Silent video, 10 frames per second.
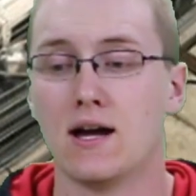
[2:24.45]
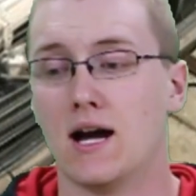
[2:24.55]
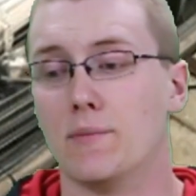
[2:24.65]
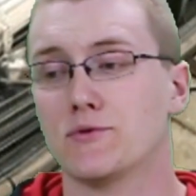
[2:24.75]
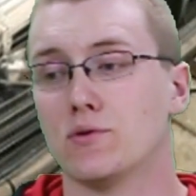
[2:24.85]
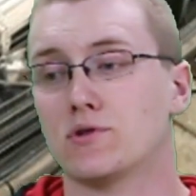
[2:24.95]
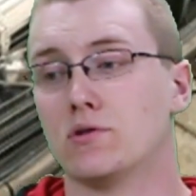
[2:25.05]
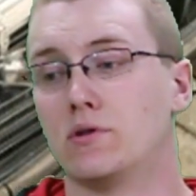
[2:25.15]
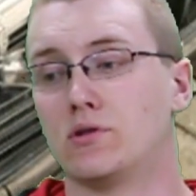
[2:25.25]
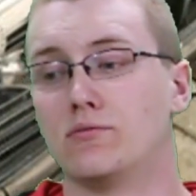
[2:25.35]
um, so it's
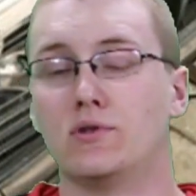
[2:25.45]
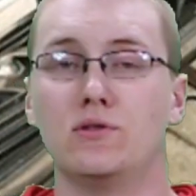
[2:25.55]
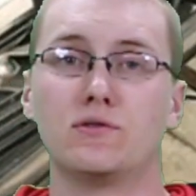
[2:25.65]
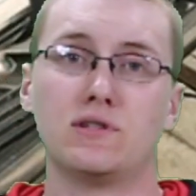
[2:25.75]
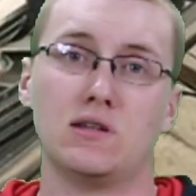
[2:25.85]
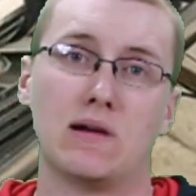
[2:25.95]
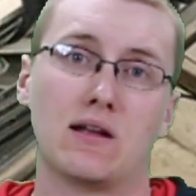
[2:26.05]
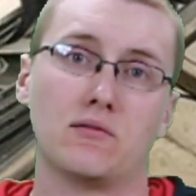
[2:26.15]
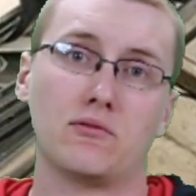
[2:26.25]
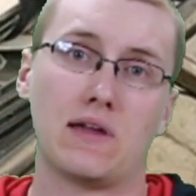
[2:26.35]
going to reduce the
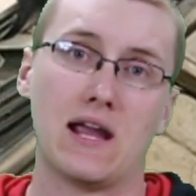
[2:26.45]
amount of